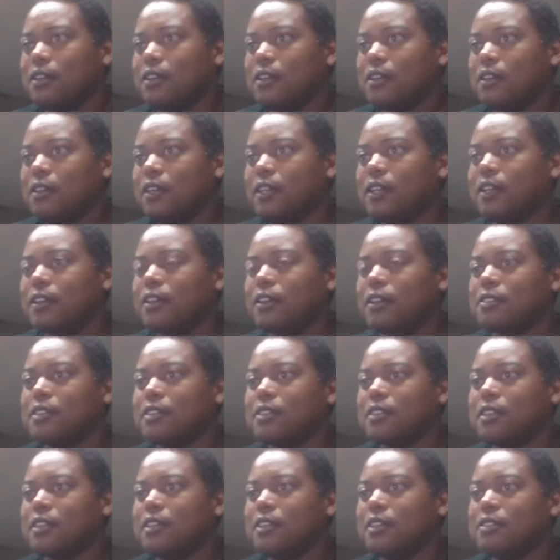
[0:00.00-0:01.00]
All right, I'll
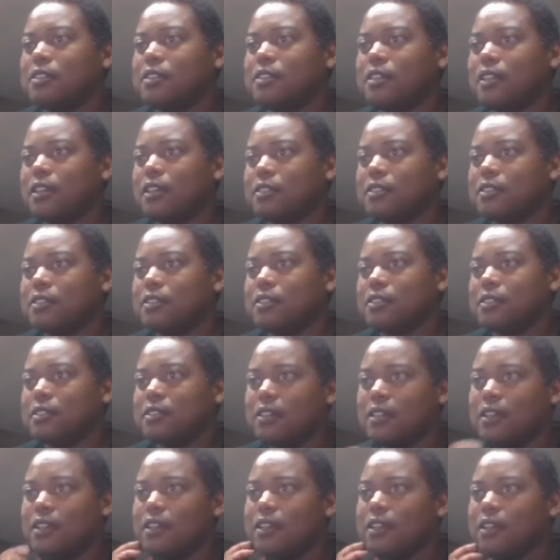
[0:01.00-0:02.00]
take that as a yes.
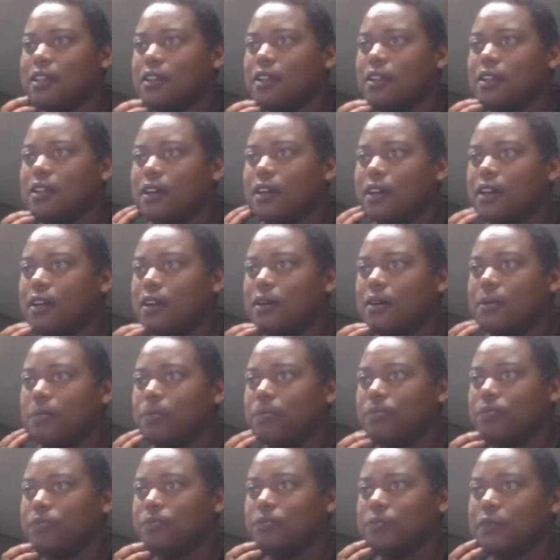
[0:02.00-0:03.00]

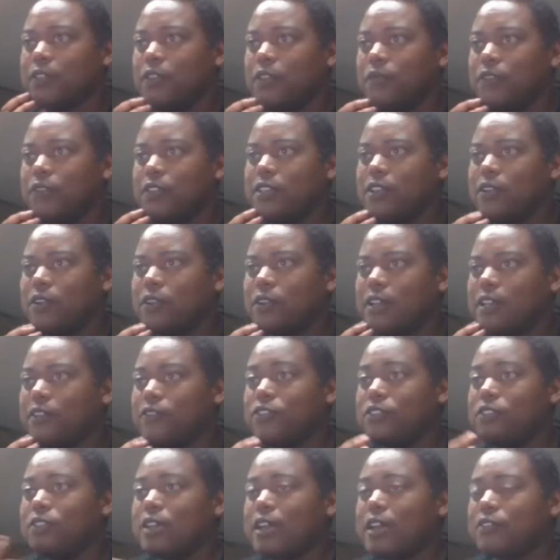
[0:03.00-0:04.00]
If you
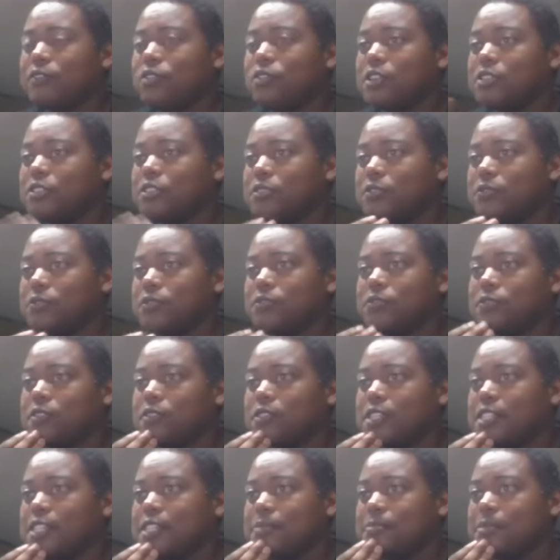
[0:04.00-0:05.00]
do have questions, feel
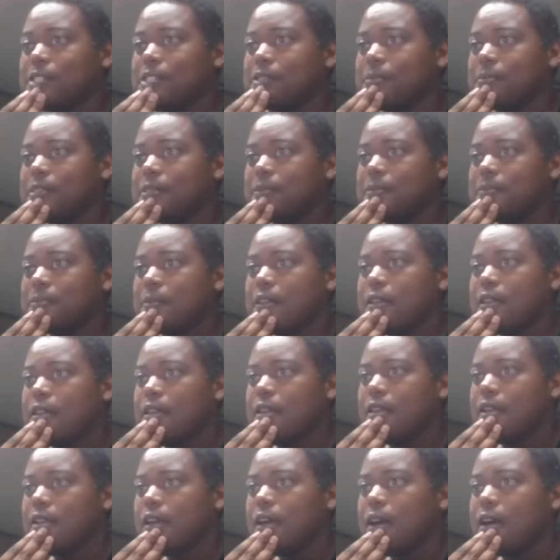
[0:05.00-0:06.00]
free to email me.
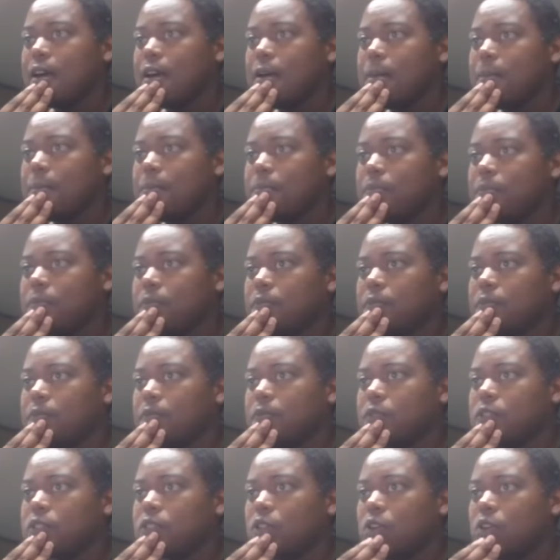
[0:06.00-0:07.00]
I'm
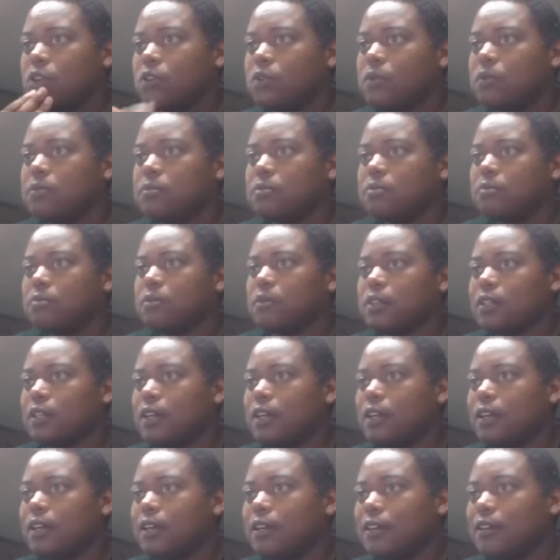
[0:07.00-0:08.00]
going
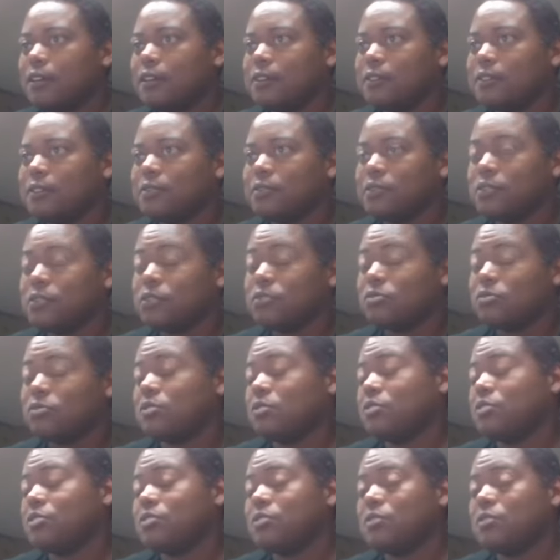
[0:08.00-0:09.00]

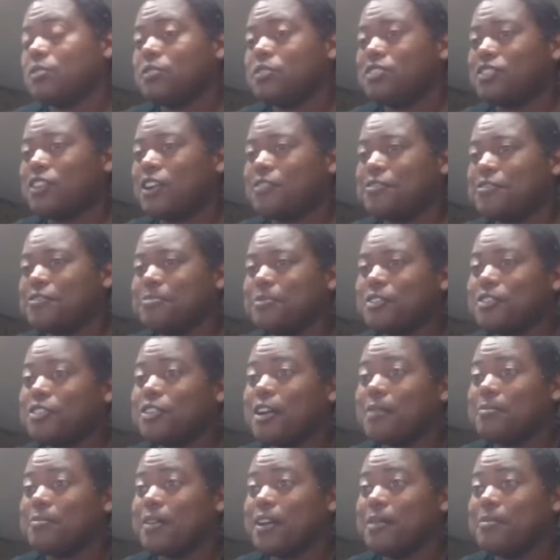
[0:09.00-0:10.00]
to start from the
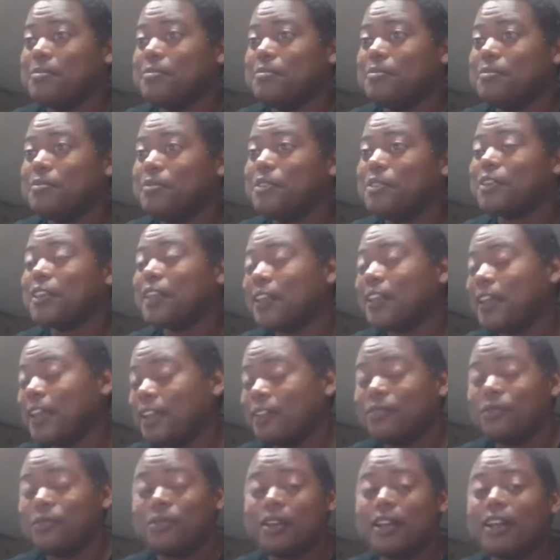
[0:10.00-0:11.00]
top. I'm looking
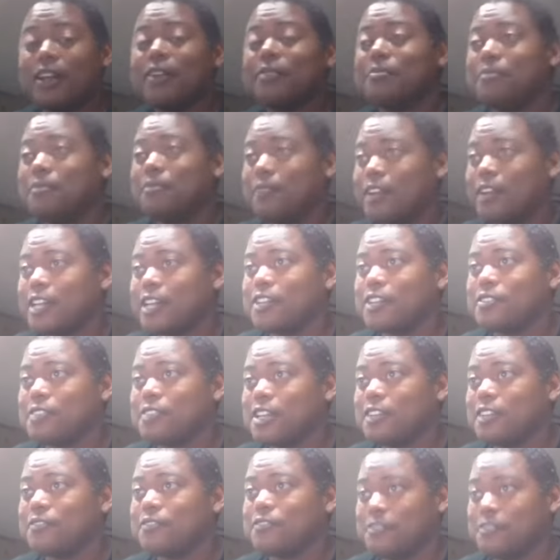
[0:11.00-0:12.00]
at what I
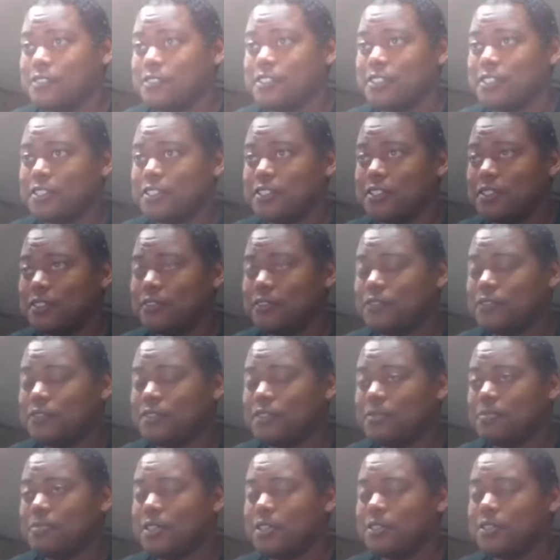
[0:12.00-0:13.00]
created for the
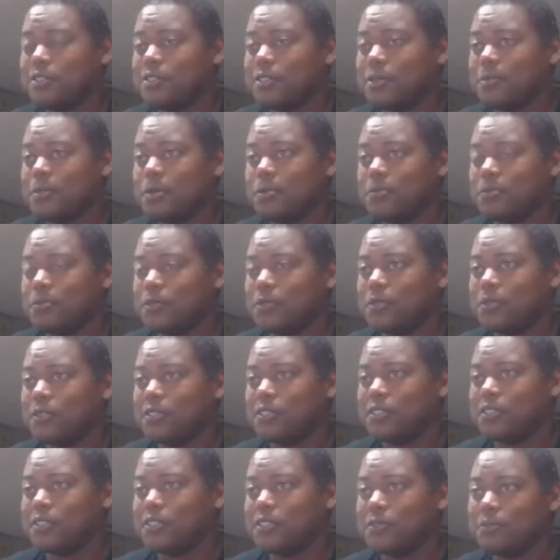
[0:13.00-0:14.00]
midterm. I'm
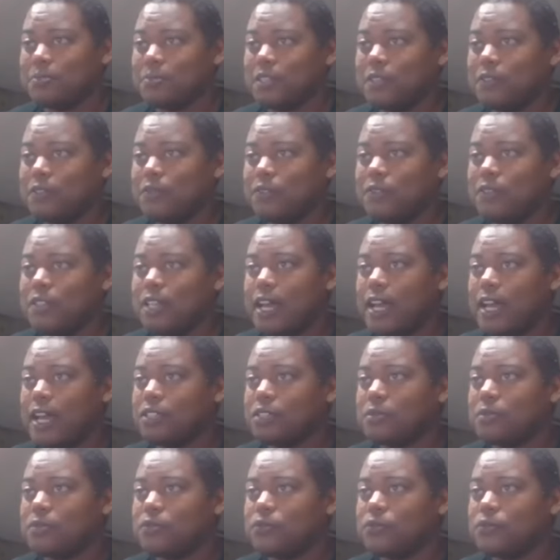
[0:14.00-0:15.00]
going to give you
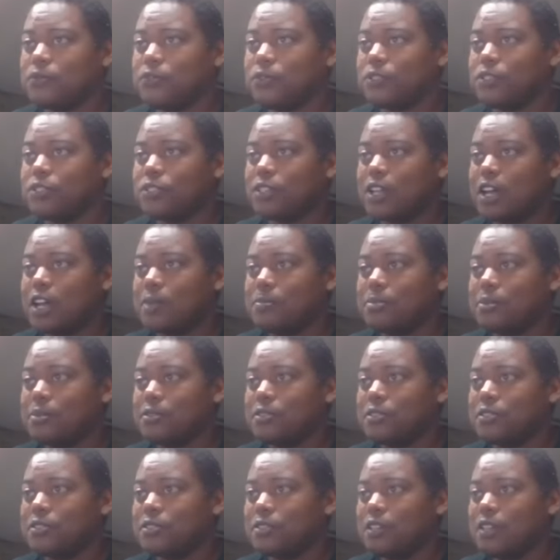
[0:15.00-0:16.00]
guys some foot
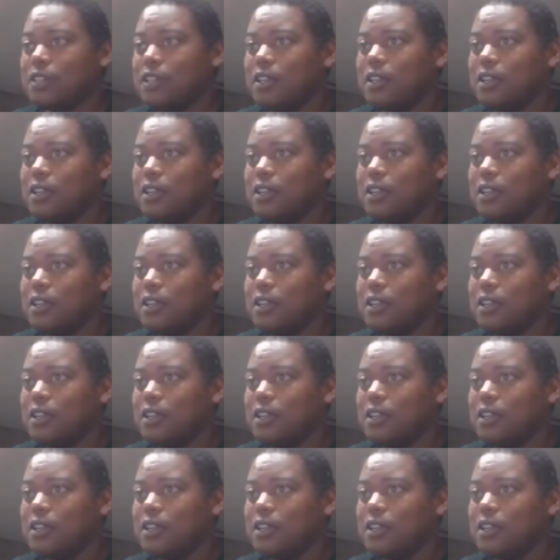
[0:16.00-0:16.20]
stompers.